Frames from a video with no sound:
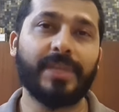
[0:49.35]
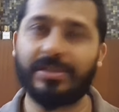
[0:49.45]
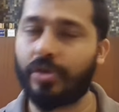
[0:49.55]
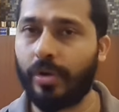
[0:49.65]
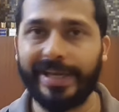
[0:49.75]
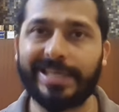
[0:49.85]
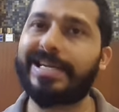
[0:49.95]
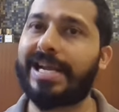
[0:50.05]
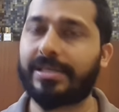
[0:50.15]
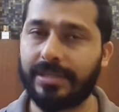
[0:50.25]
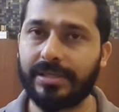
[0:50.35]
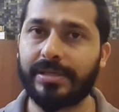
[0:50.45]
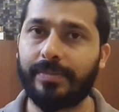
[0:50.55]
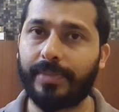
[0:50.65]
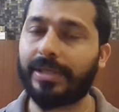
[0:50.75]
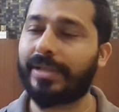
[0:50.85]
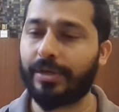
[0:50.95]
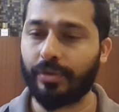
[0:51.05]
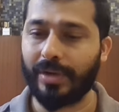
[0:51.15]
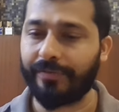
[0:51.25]
There's no international shipping
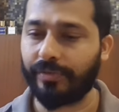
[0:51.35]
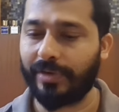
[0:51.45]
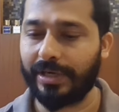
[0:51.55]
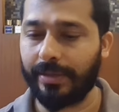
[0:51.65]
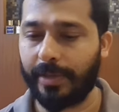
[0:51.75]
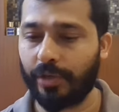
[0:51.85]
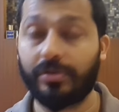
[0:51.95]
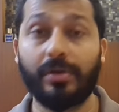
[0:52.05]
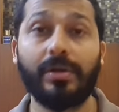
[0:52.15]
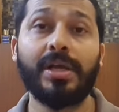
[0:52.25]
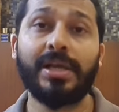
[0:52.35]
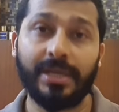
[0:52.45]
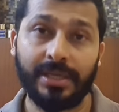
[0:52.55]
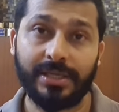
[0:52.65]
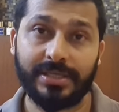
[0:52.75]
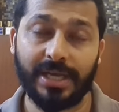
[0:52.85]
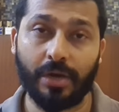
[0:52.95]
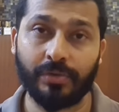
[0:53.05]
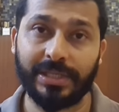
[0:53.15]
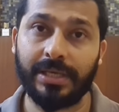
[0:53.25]
that you have to worry about. So check
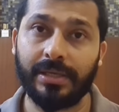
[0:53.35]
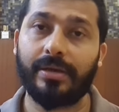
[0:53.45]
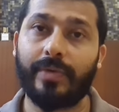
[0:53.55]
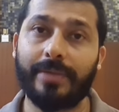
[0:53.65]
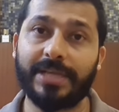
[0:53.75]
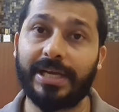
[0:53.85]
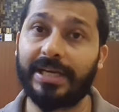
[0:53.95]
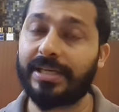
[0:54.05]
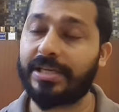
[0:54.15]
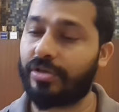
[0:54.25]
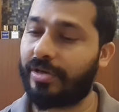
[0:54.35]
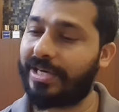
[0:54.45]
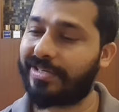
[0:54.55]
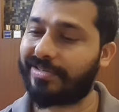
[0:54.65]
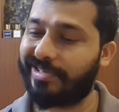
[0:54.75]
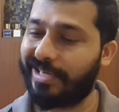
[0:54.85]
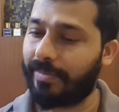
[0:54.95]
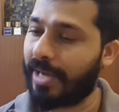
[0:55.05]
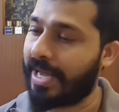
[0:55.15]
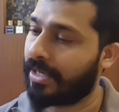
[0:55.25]
out the website in case you're interested
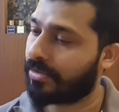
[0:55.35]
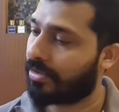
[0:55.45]
in buying.